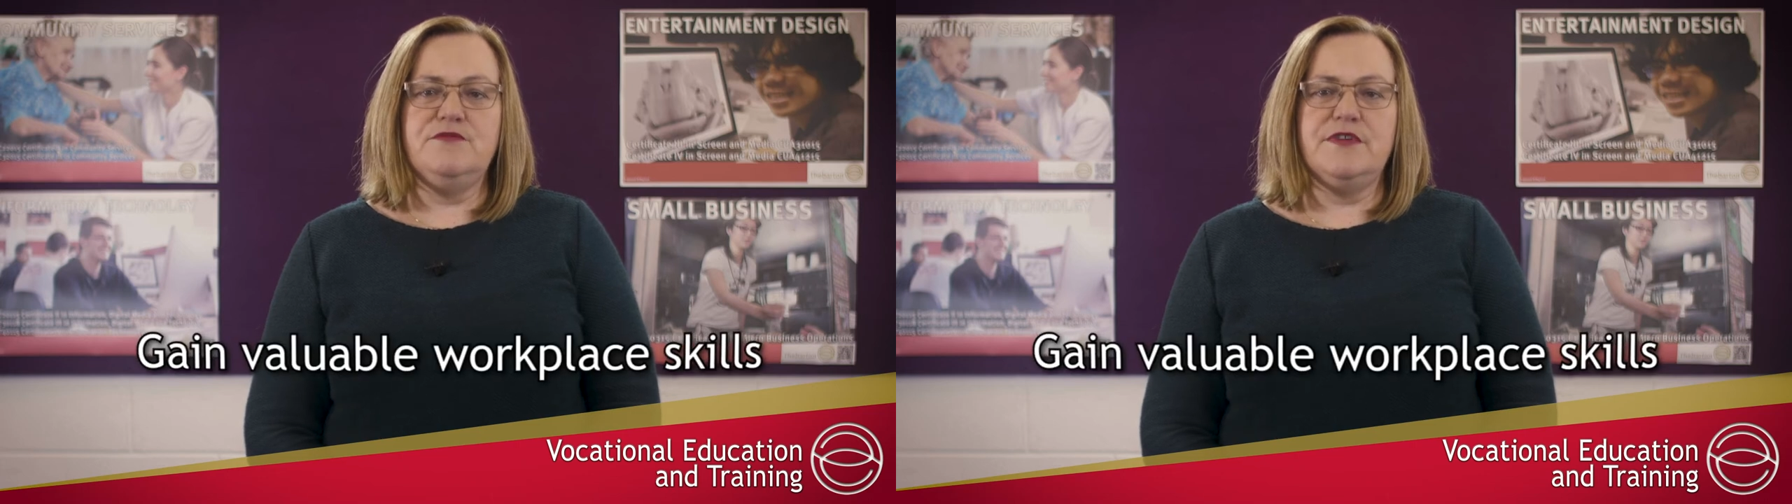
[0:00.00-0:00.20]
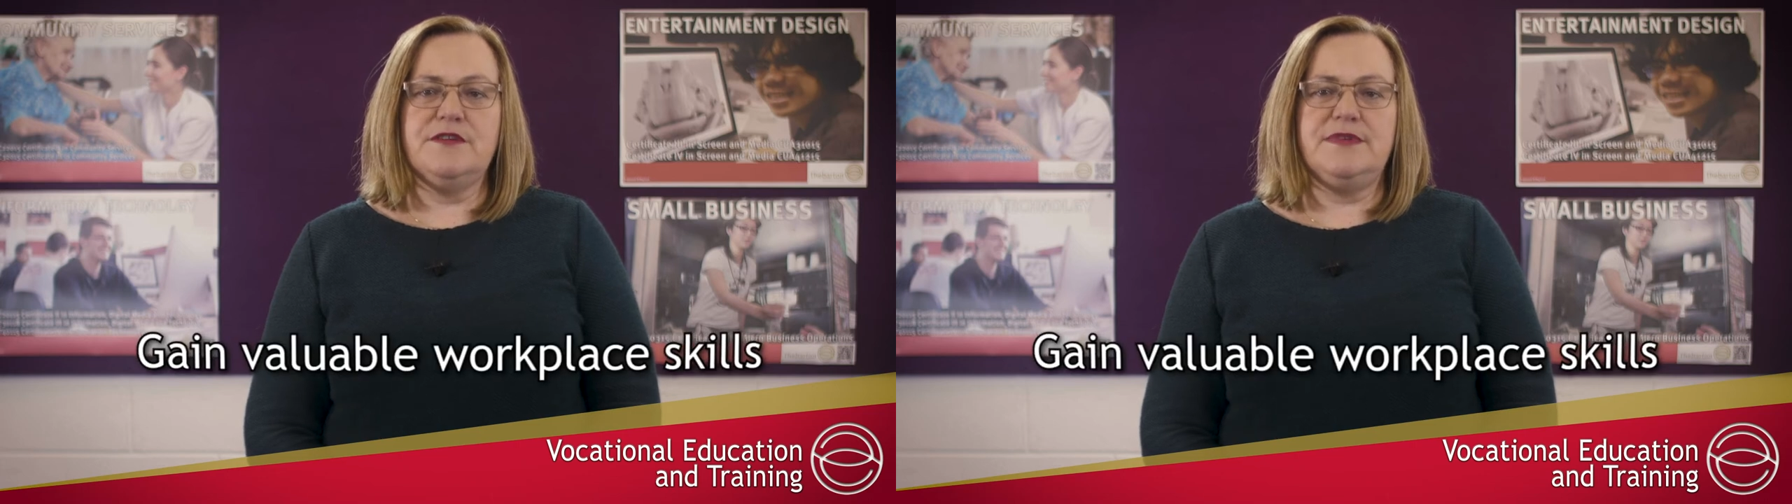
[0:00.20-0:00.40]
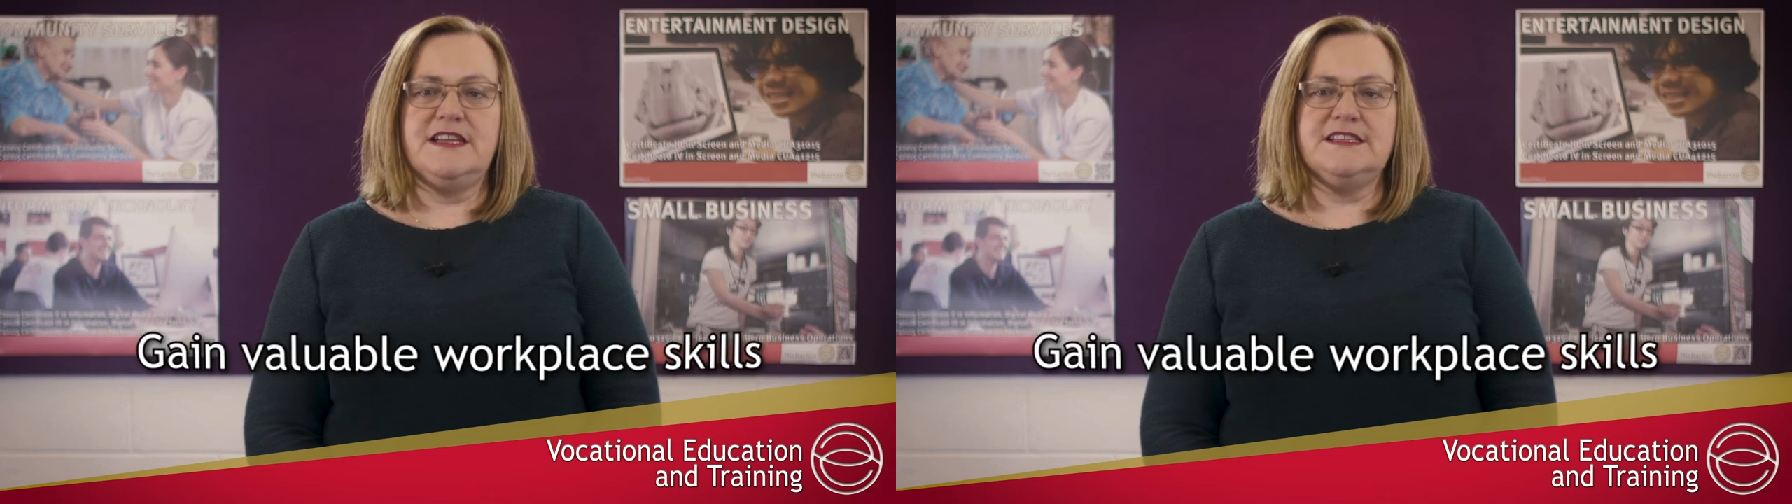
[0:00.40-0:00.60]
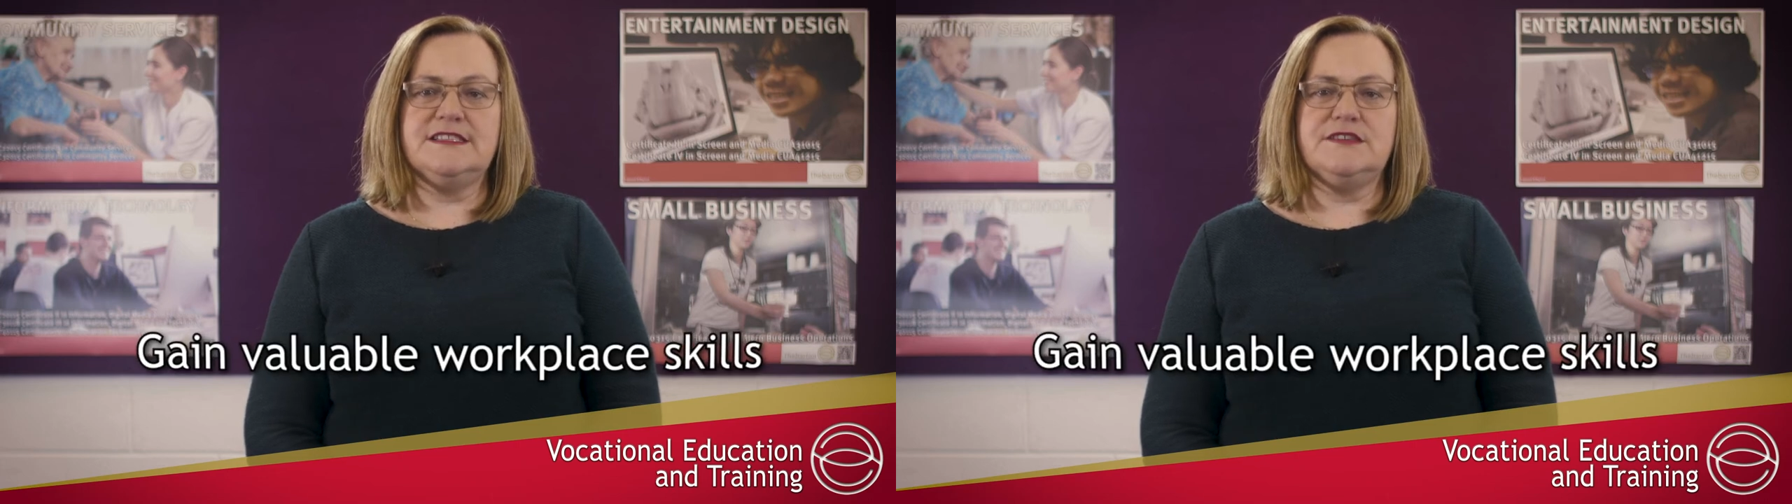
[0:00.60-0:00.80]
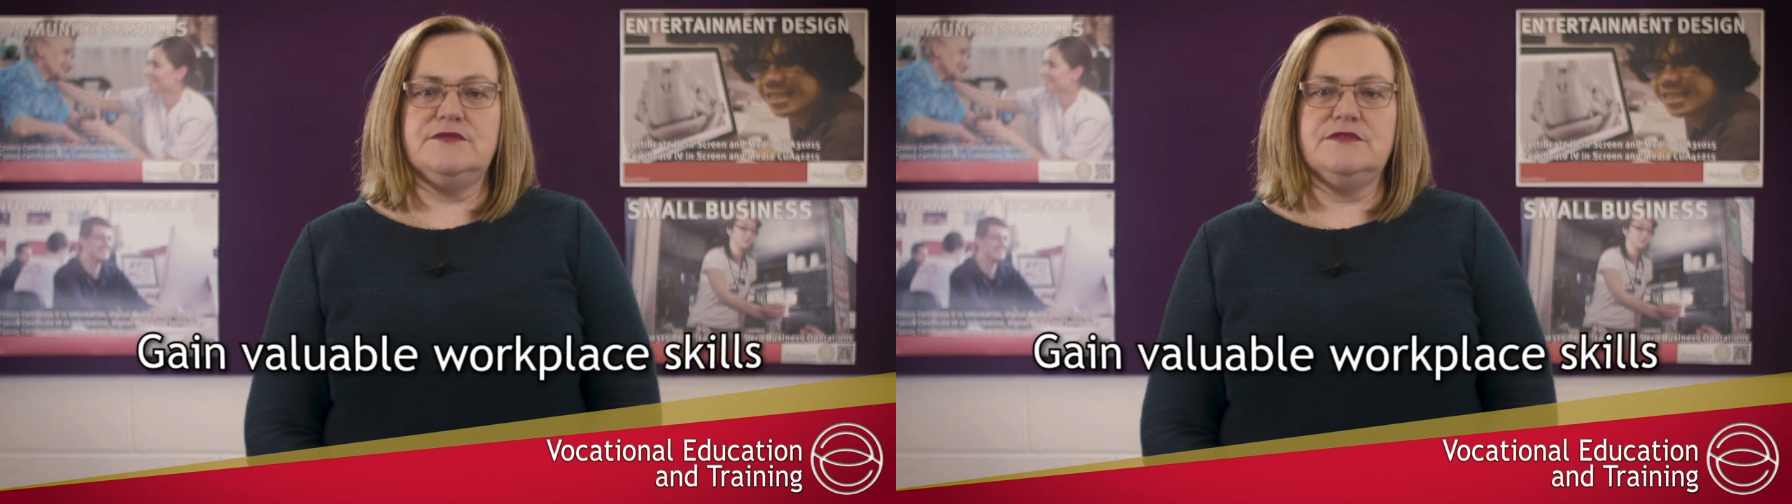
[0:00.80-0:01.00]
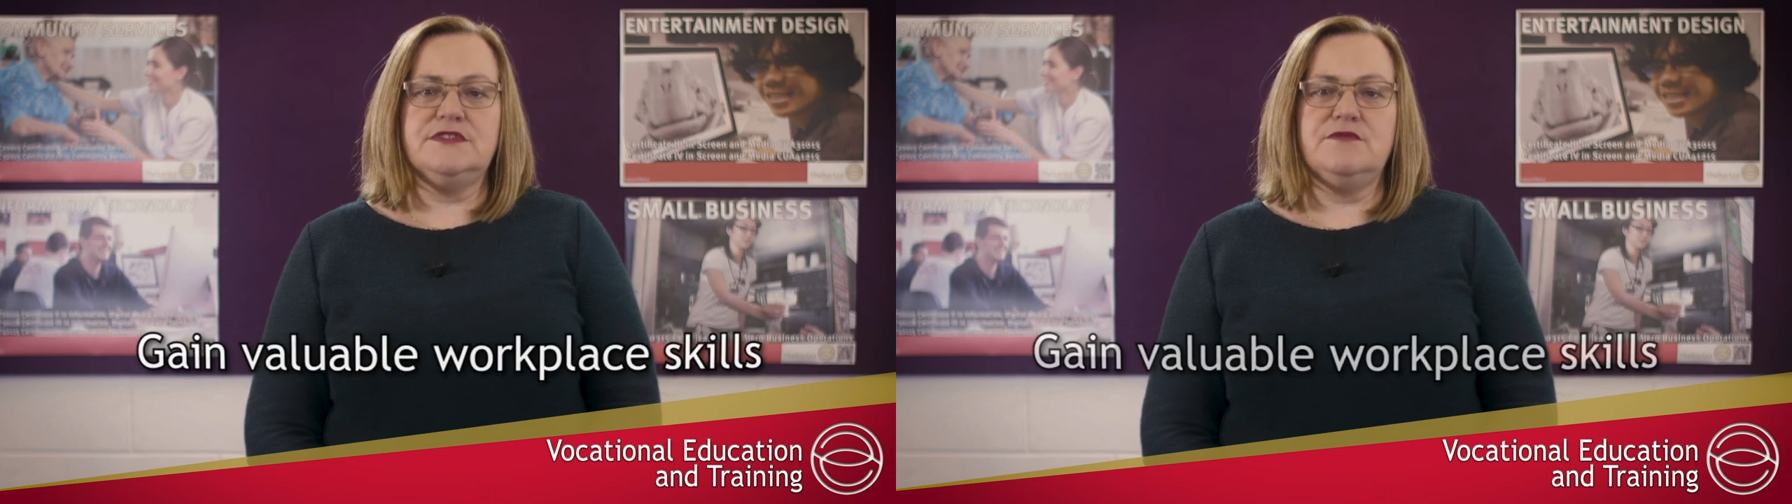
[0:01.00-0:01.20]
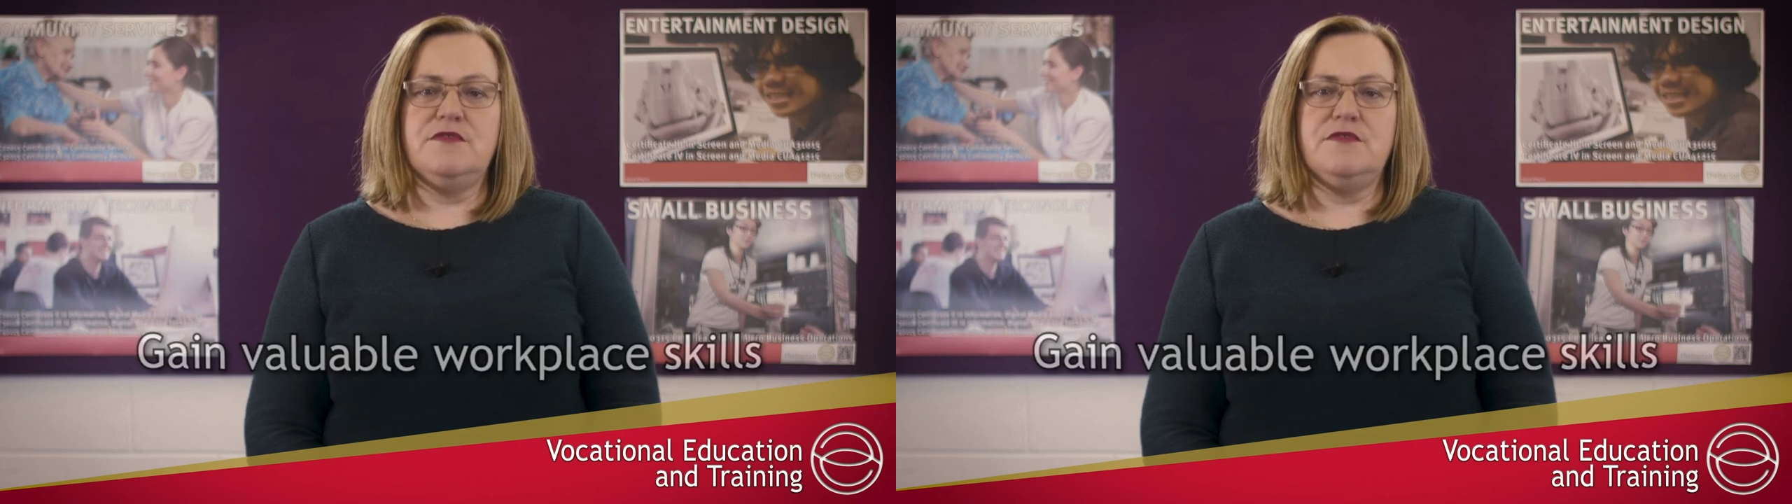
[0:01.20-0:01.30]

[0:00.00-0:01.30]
workplace skills